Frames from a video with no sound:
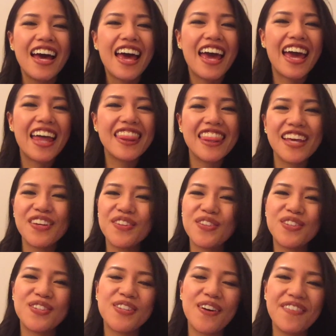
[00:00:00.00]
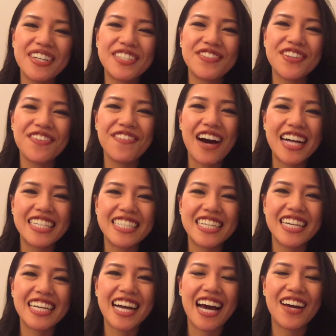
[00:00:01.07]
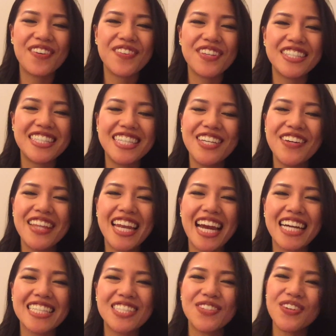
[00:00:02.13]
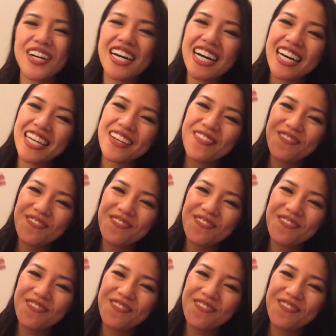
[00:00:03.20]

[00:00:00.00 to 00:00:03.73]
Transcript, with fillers: And thank you so much for watching. I will see you in the next one.